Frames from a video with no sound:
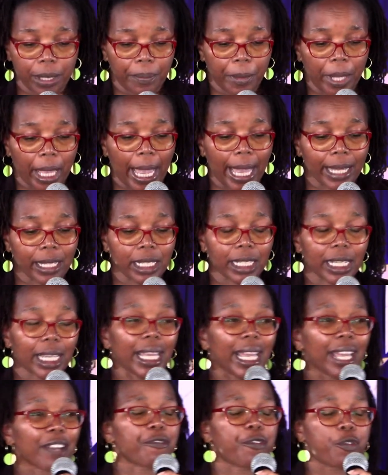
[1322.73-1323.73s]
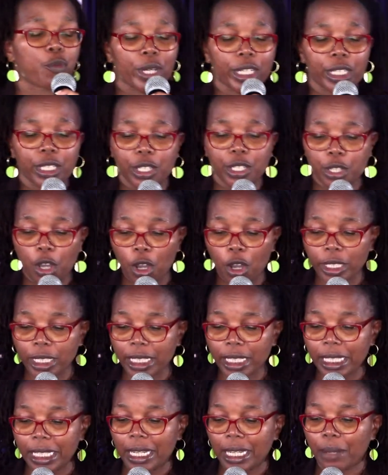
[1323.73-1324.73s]
And if we
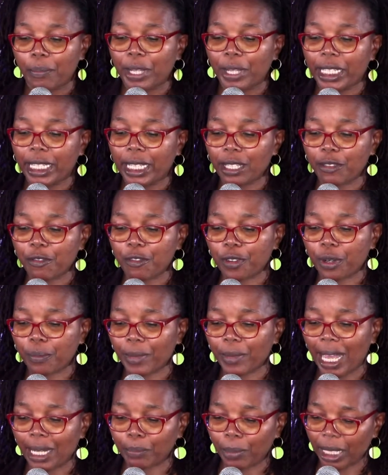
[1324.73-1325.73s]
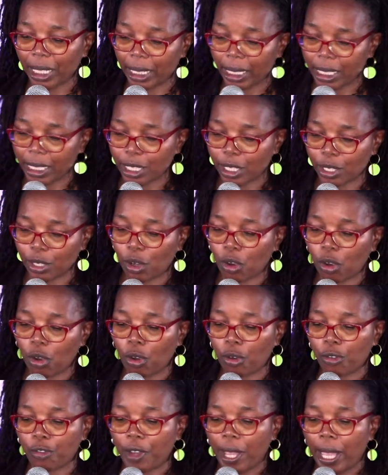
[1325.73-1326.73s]
don't begin from that place
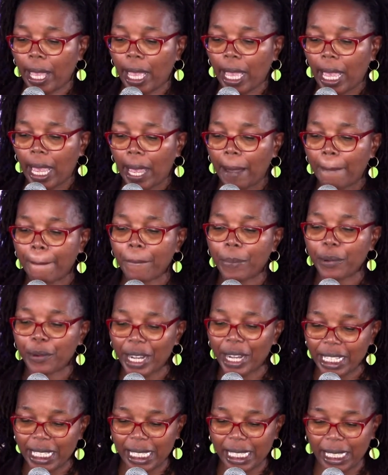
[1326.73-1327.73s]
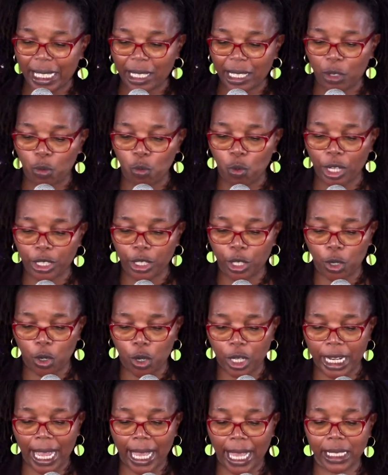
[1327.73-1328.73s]
of embracing what God
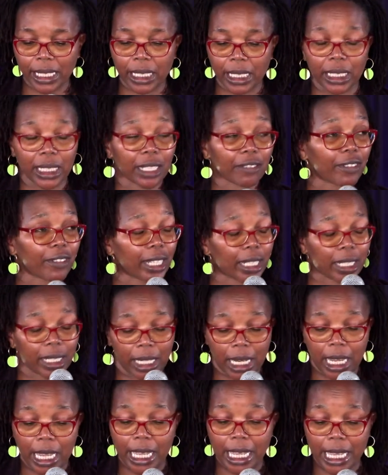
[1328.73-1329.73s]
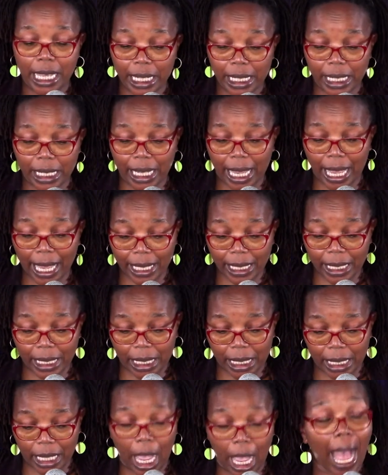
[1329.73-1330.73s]
has given it as it
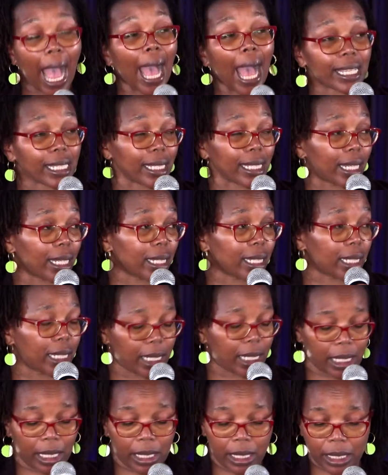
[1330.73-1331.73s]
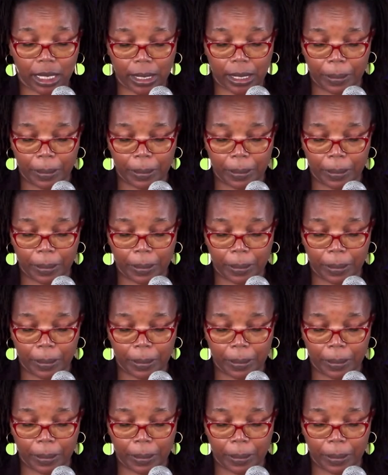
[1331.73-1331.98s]
us as it is,